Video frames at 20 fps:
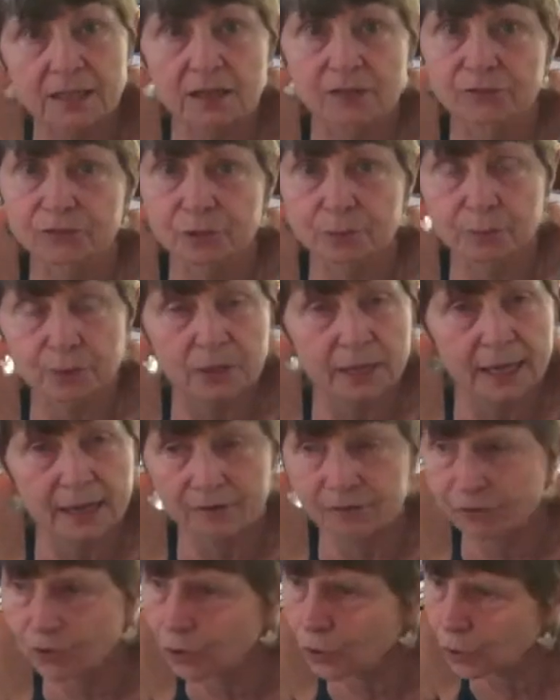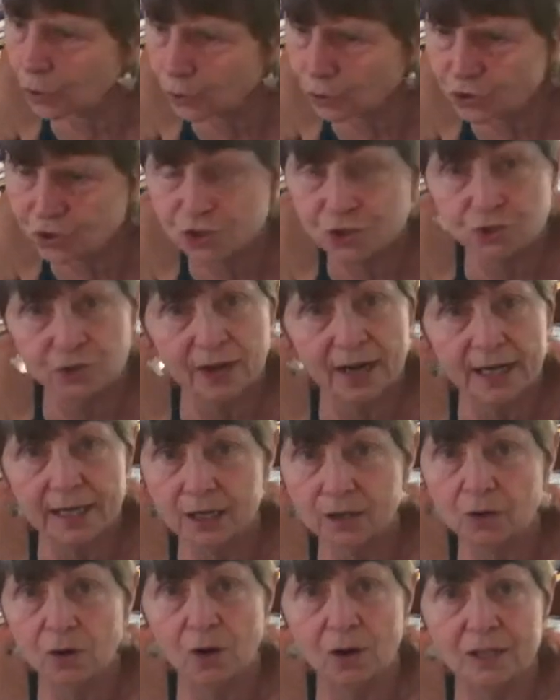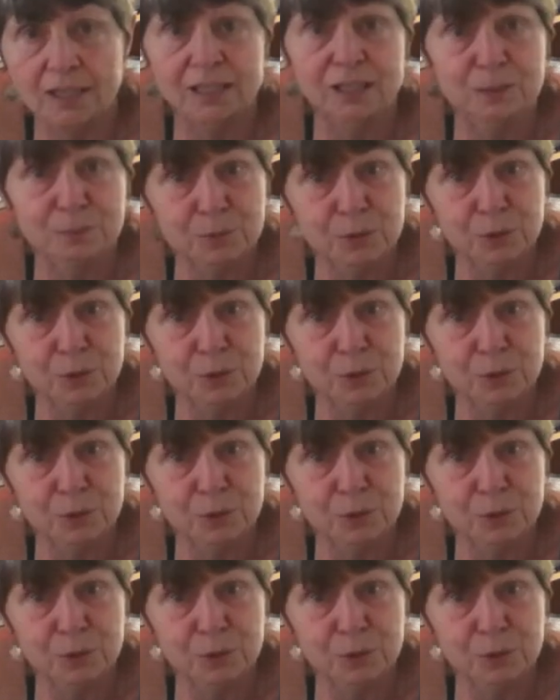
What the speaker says: comfortable and have no strain at all in the